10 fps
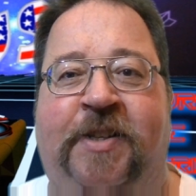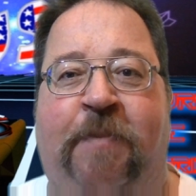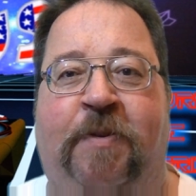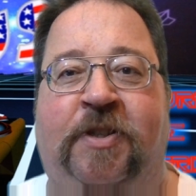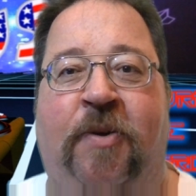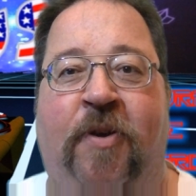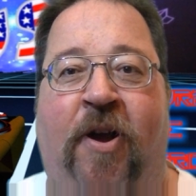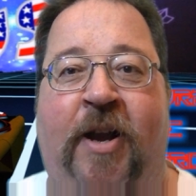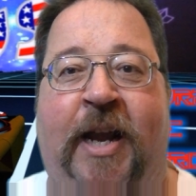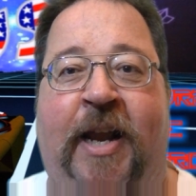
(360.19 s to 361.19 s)
episode
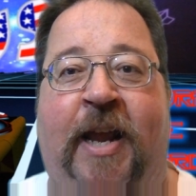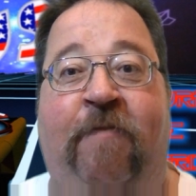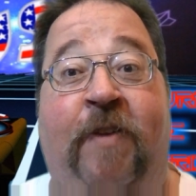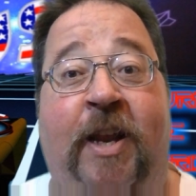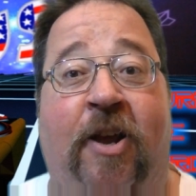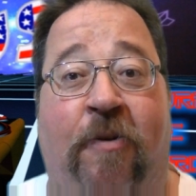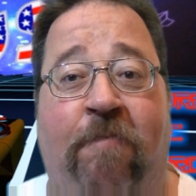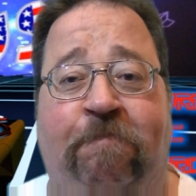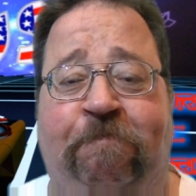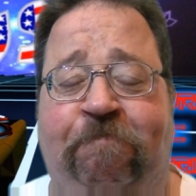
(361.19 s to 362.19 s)
on and a video
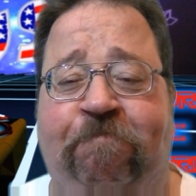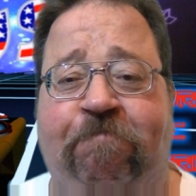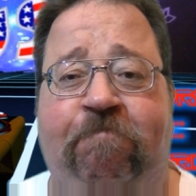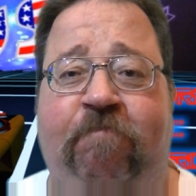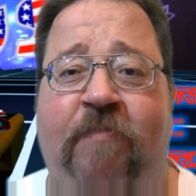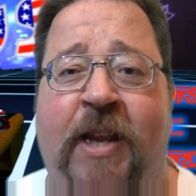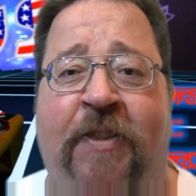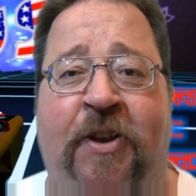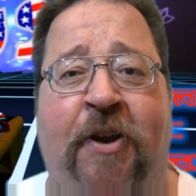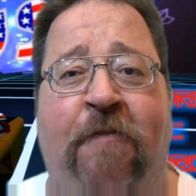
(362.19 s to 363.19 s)
in
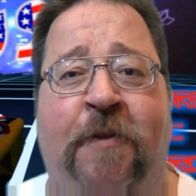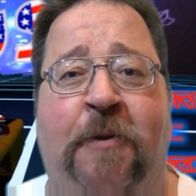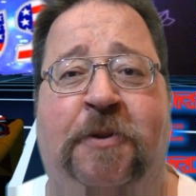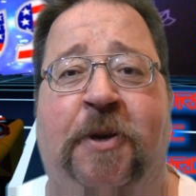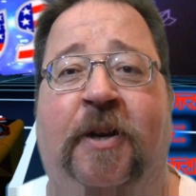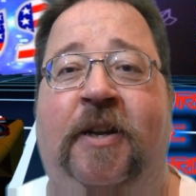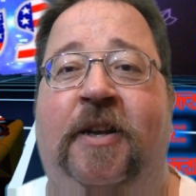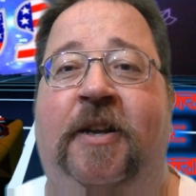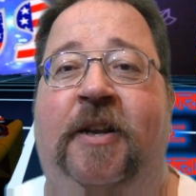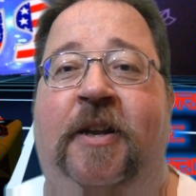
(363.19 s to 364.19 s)
the near future.
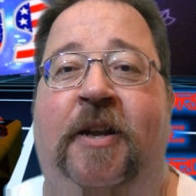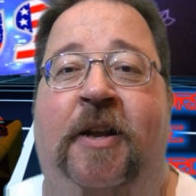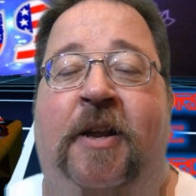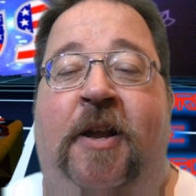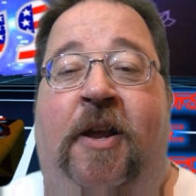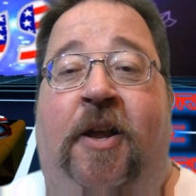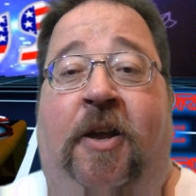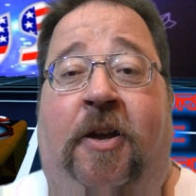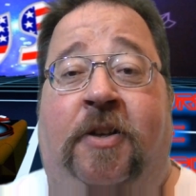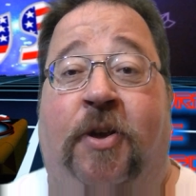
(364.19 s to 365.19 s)

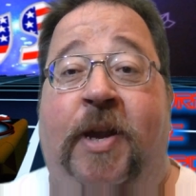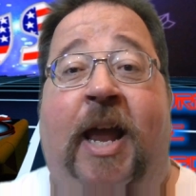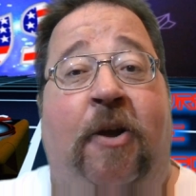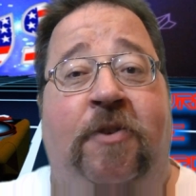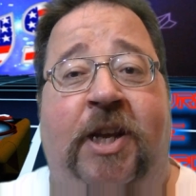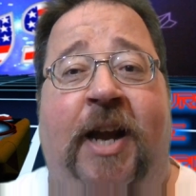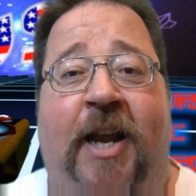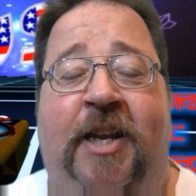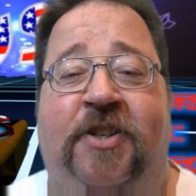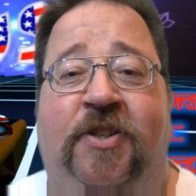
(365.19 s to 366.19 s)
So yeah, go check out
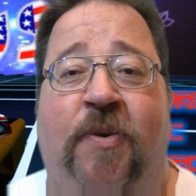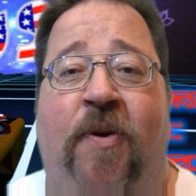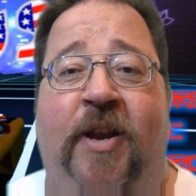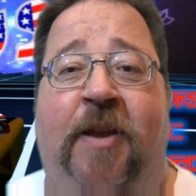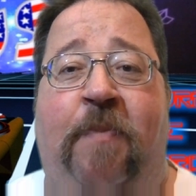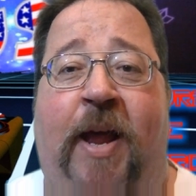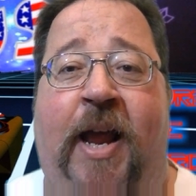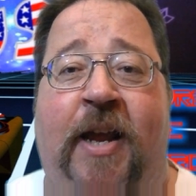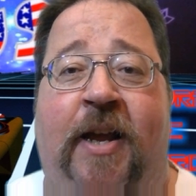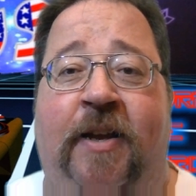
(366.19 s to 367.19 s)
his store on
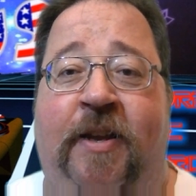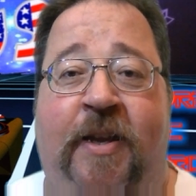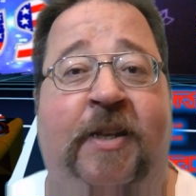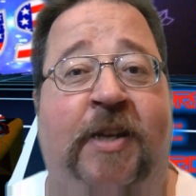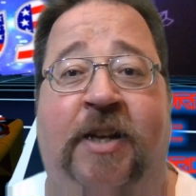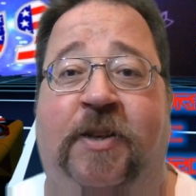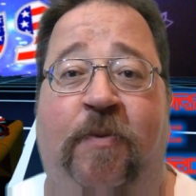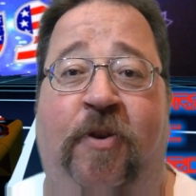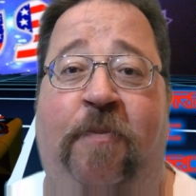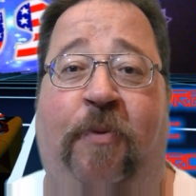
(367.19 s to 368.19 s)
eBay. He's got some
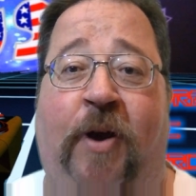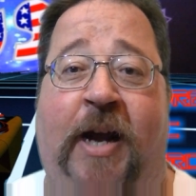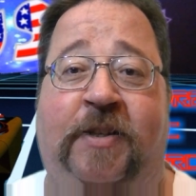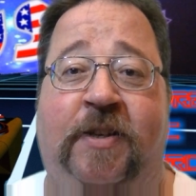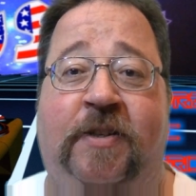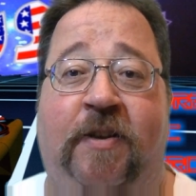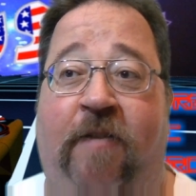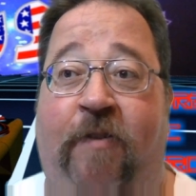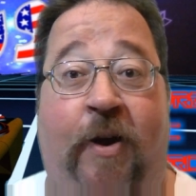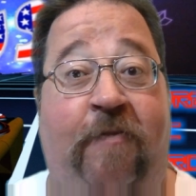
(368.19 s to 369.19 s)
good prices,
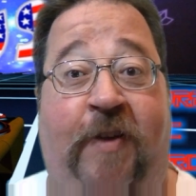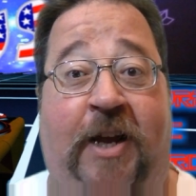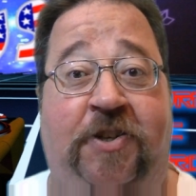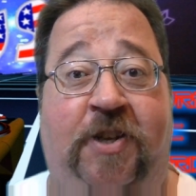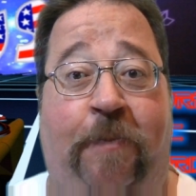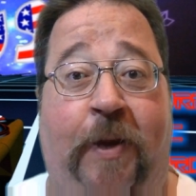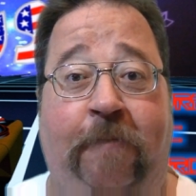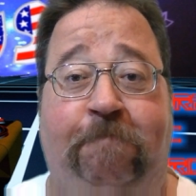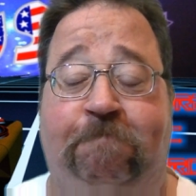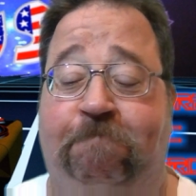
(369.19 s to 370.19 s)
very fast shipping.
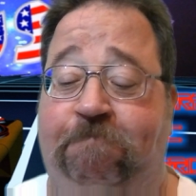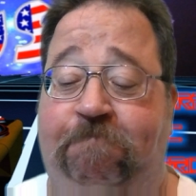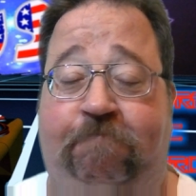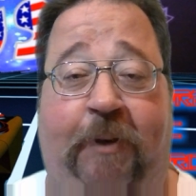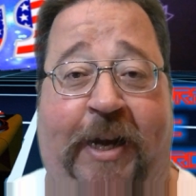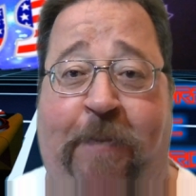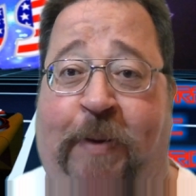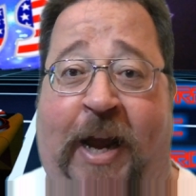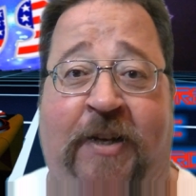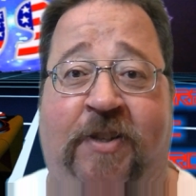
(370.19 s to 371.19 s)
He
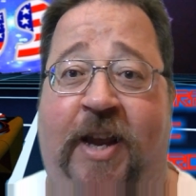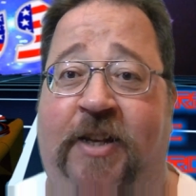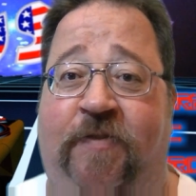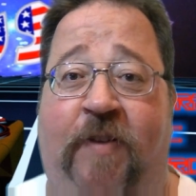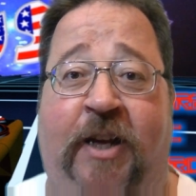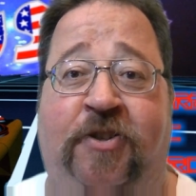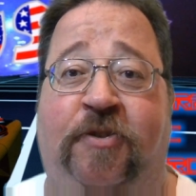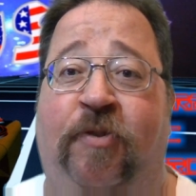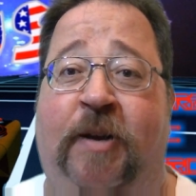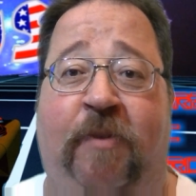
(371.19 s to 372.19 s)
packs things
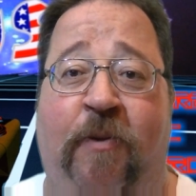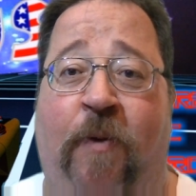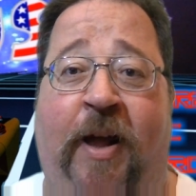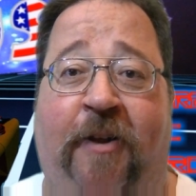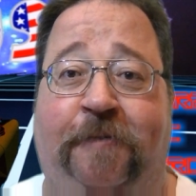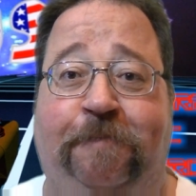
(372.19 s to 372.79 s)
extremely well.